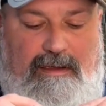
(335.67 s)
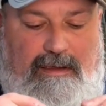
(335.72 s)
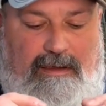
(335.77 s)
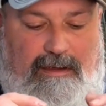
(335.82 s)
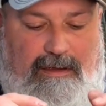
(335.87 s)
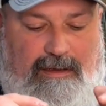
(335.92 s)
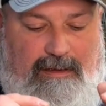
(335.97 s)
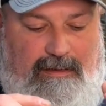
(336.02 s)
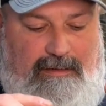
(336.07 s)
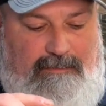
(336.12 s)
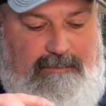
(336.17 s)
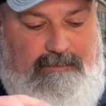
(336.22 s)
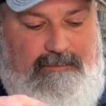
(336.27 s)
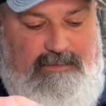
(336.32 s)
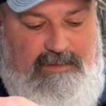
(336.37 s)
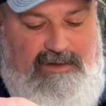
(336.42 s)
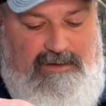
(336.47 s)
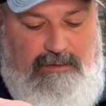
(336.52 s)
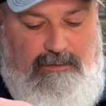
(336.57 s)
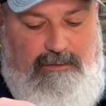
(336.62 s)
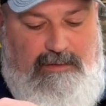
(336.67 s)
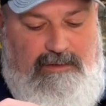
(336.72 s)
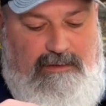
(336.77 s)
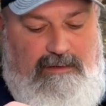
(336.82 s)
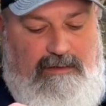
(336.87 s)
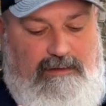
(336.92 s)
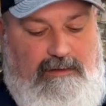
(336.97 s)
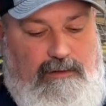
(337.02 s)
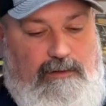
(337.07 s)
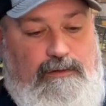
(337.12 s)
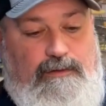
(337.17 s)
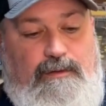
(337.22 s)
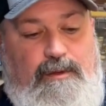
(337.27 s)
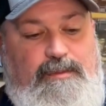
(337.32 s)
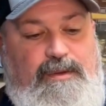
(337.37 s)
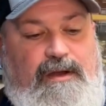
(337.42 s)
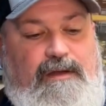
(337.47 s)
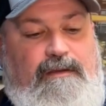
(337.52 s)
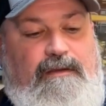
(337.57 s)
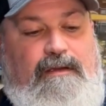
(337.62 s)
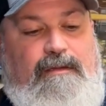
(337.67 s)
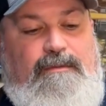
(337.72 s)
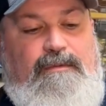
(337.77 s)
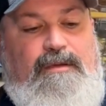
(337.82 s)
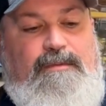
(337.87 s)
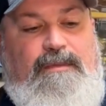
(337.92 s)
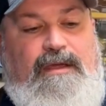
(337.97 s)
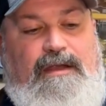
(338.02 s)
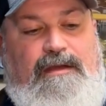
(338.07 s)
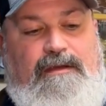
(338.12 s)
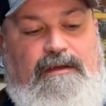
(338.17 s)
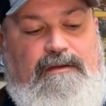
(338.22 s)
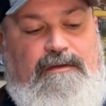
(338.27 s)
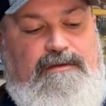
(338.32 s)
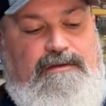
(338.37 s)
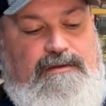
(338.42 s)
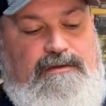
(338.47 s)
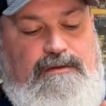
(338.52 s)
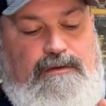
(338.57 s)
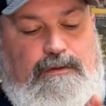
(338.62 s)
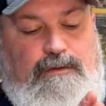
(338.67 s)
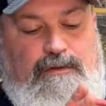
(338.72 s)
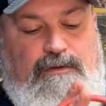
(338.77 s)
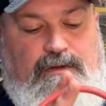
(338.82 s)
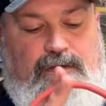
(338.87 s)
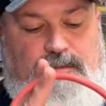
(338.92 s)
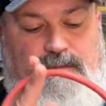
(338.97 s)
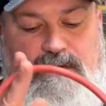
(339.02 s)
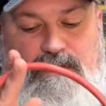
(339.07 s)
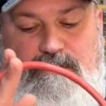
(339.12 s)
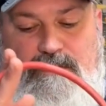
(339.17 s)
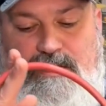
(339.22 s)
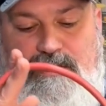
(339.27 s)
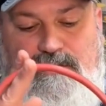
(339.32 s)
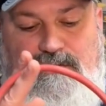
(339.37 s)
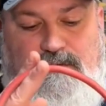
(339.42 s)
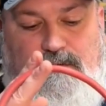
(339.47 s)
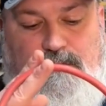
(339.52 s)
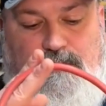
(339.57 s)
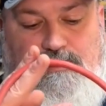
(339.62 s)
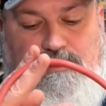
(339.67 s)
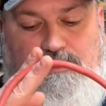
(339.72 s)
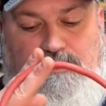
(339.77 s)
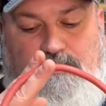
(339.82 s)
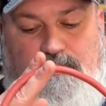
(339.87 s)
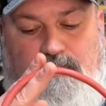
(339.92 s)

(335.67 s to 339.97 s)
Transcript: The only repair that can be made here is this cord can be made shorter,